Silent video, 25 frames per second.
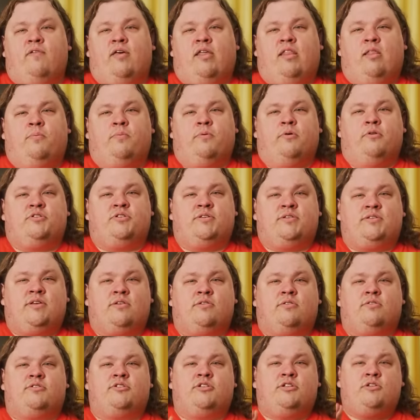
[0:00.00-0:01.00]
And according to
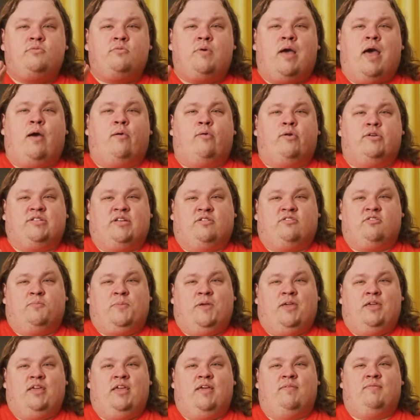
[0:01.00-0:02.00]
our very own
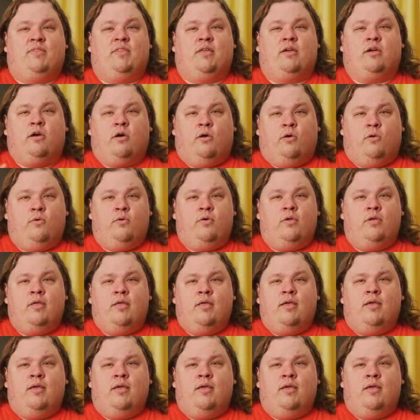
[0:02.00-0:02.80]
Anthony, F S R